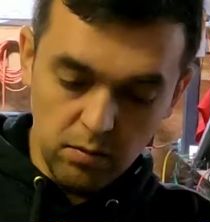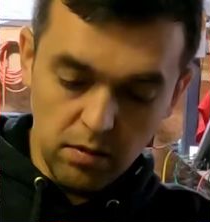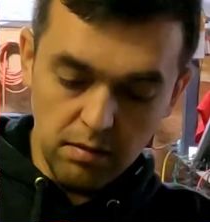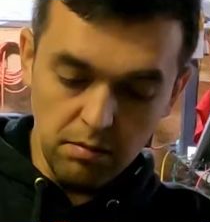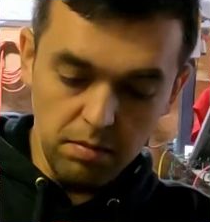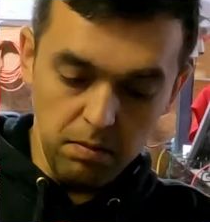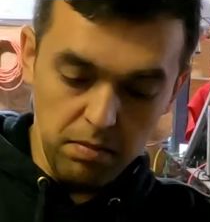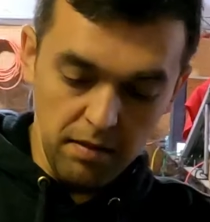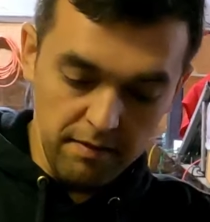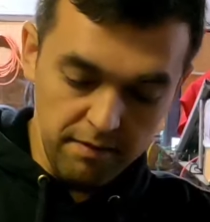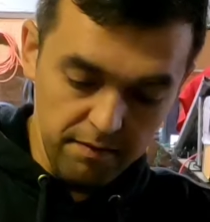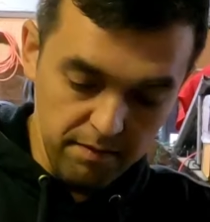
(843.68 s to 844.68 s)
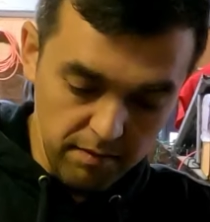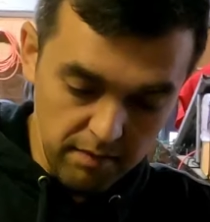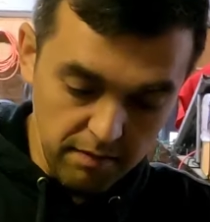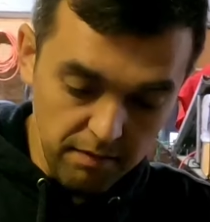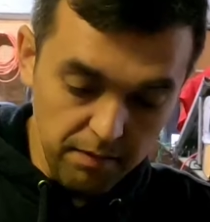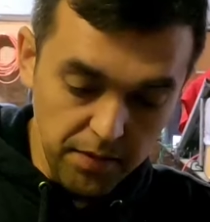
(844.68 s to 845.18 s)
one, but
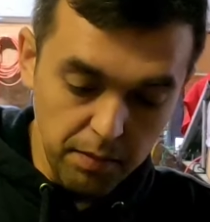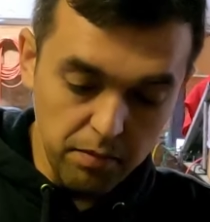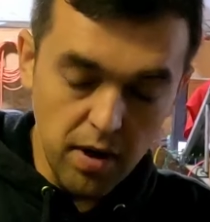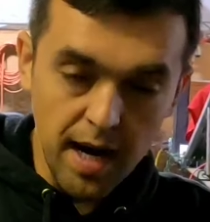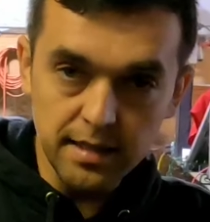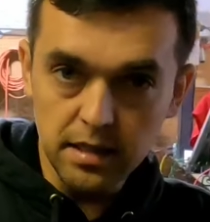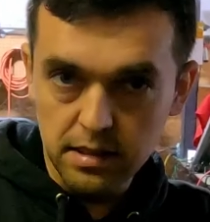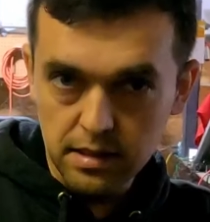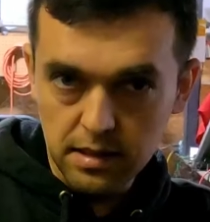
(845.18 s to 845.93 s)
the practices